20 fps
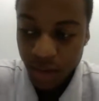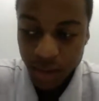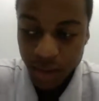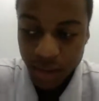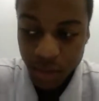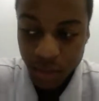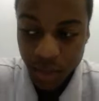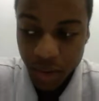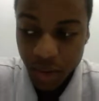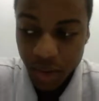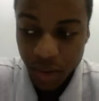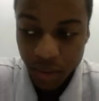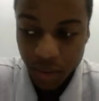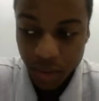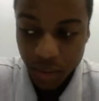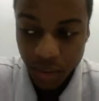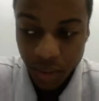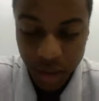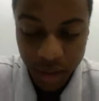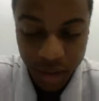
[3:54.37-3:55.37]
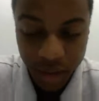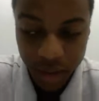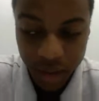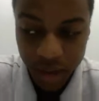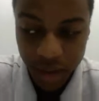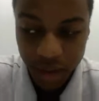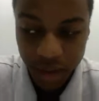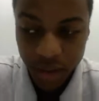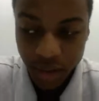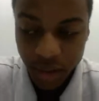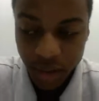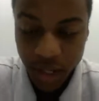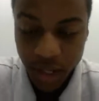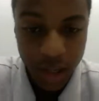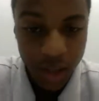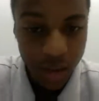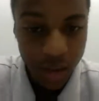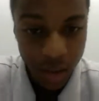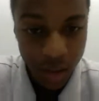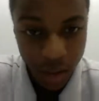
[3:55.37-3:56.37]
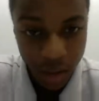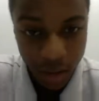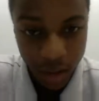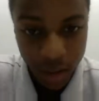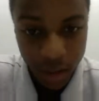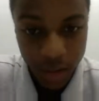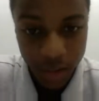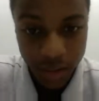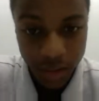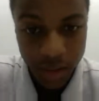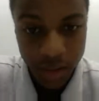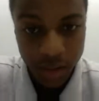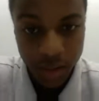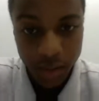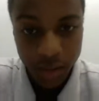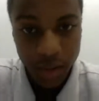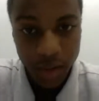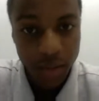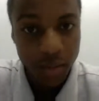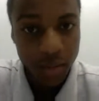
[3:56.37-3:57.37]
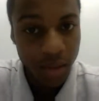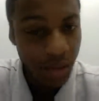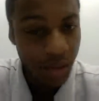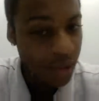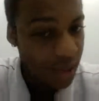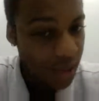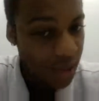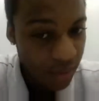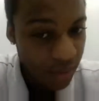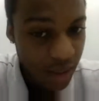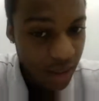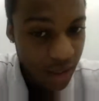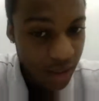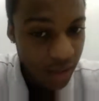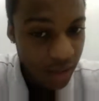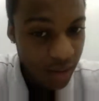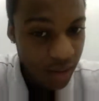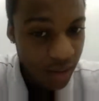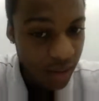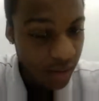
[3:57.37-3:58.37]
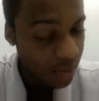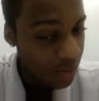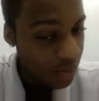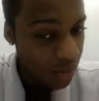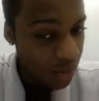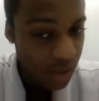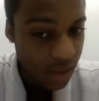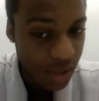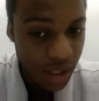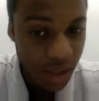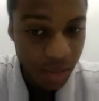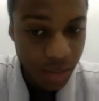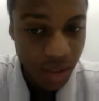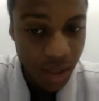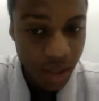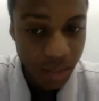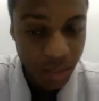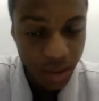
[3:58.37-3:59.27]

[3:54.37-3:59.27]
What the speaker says: To be an American is kind of hard to believe that and to accept that,